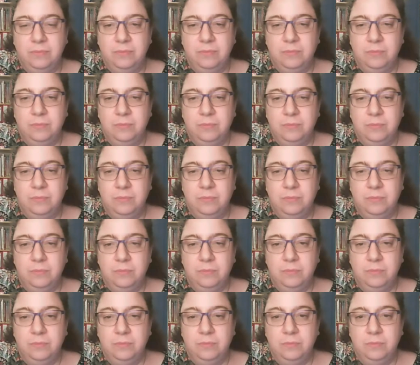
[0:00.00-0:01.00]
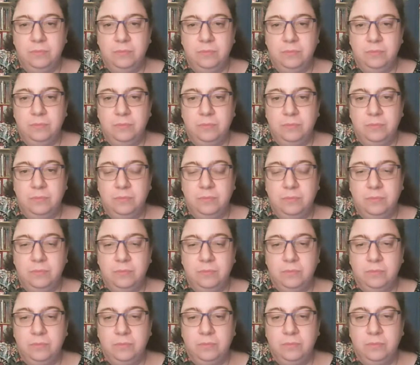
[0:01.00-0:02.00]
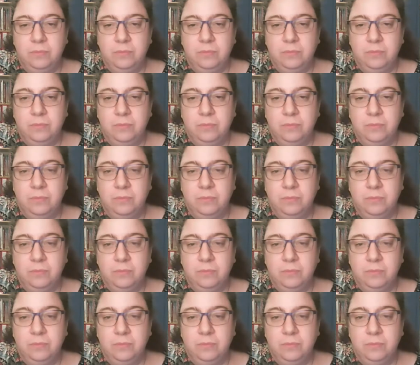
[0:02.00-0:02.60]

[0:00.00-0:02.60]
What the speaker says: (not speaking)